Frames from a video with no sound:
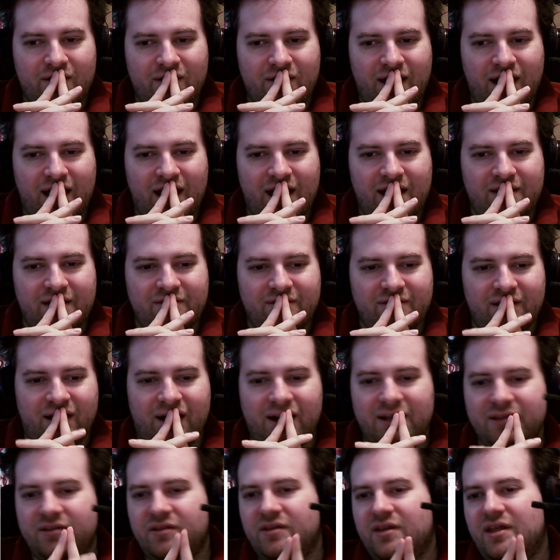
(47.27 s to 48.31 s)
And
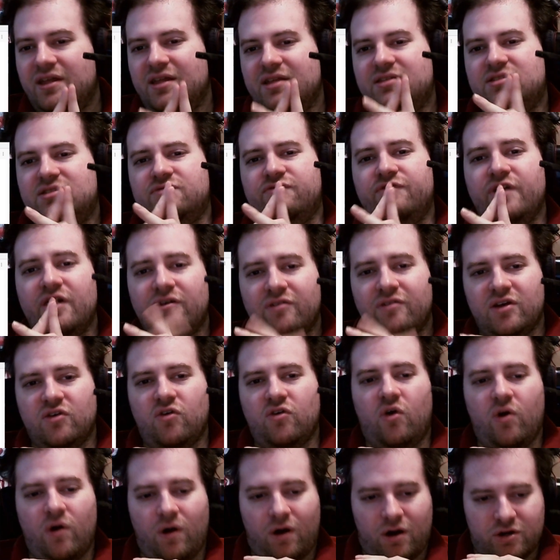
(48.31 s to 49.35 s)
it's very
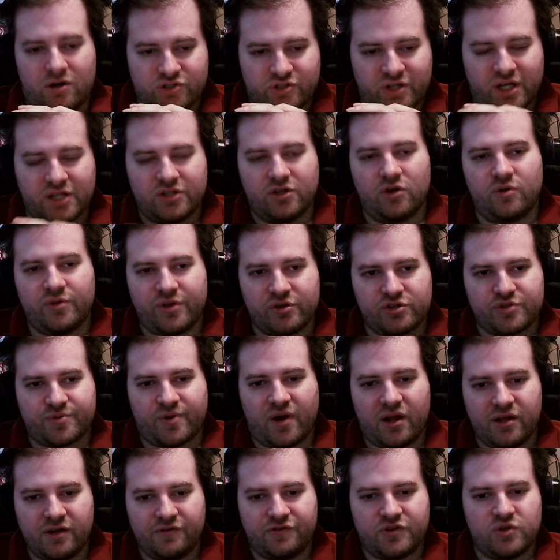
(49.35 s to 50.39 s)
harsh. I know there's
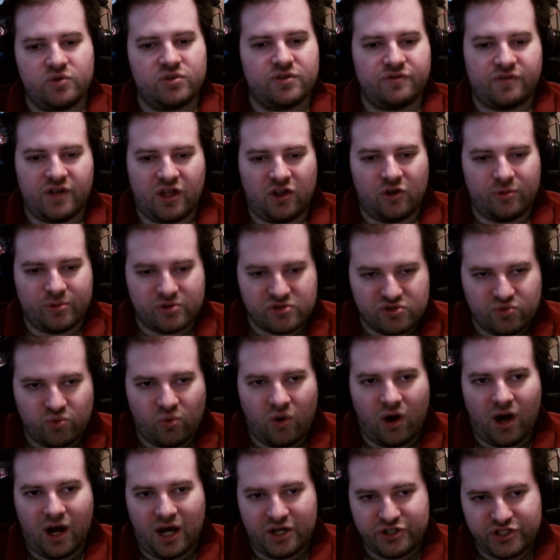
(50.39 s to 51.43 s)
probably a few developers
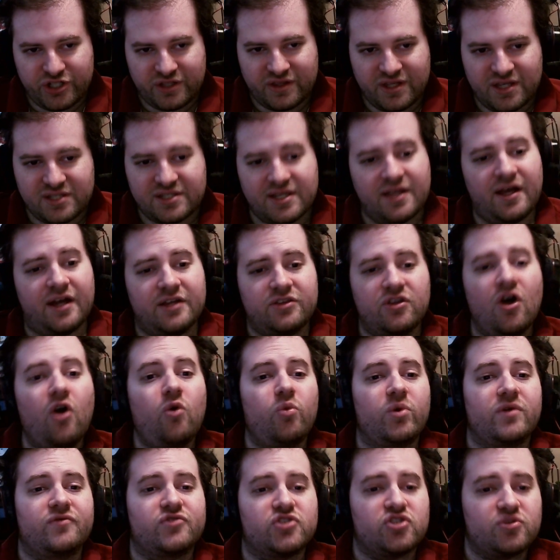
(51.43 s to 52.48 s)
watching this, and I know
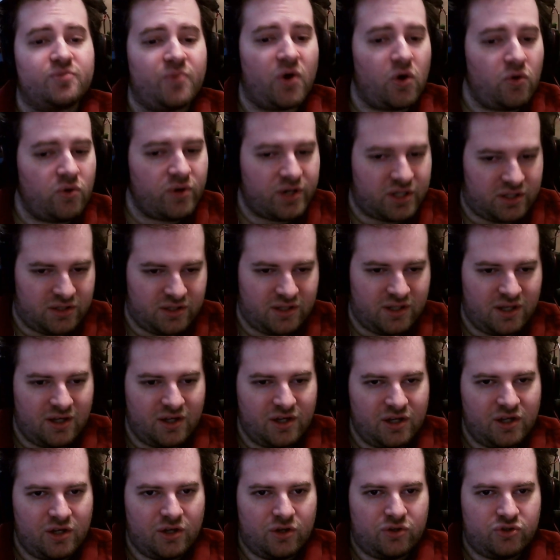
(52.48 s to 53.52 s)
we've spoken
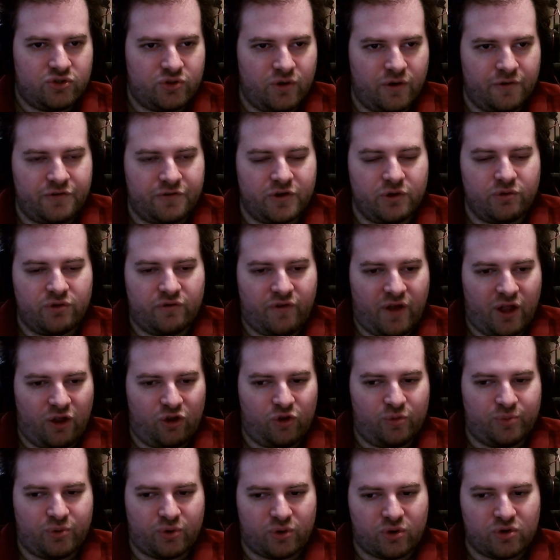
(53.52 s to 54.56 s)
to a few
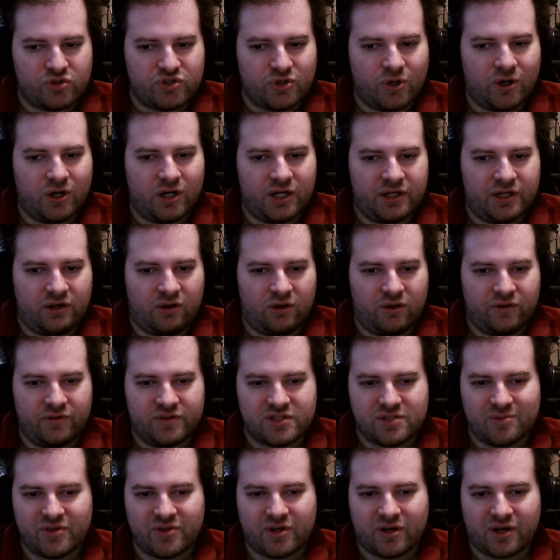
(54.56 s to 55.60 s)
developers on
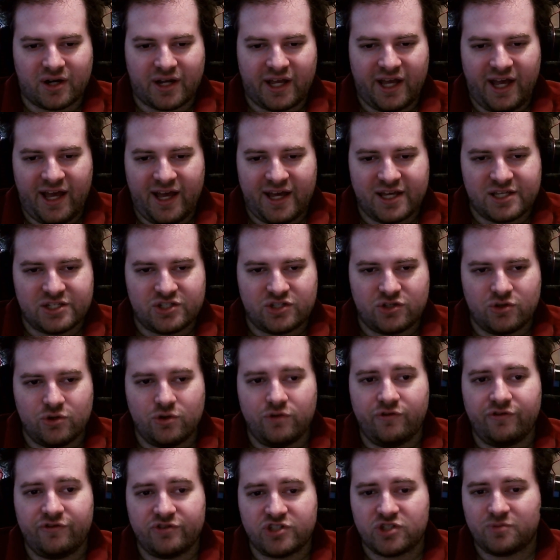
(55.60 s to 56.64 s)
some of our casts
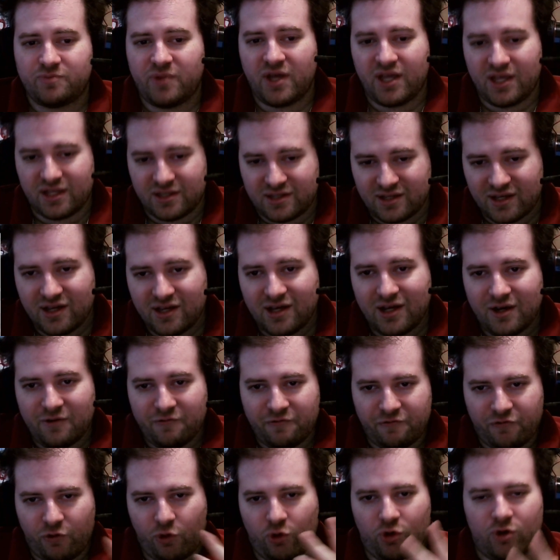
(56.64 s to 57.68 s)
who've spent
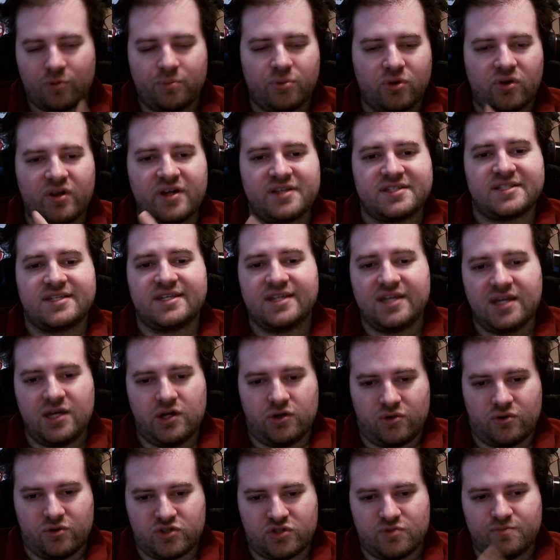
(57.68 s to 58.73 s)
4+
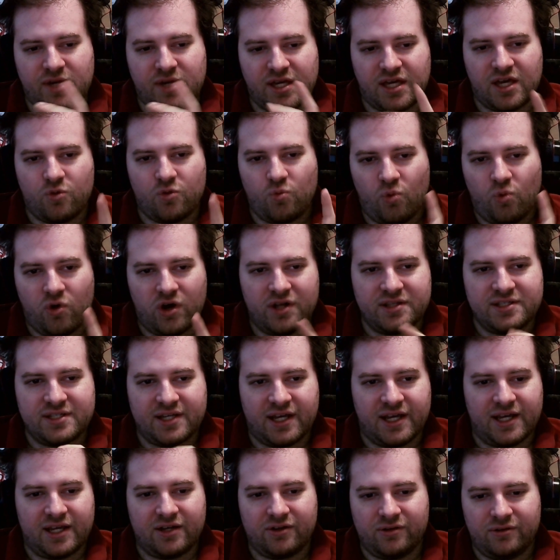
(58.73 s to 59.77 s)
years making one
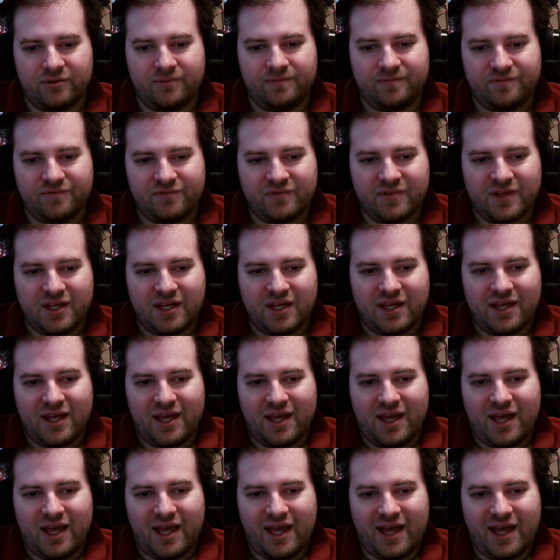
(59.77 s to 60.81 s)
title,
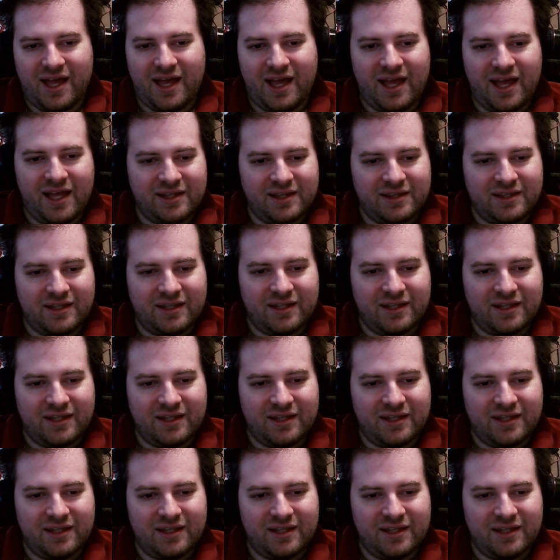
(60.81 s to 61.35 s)
and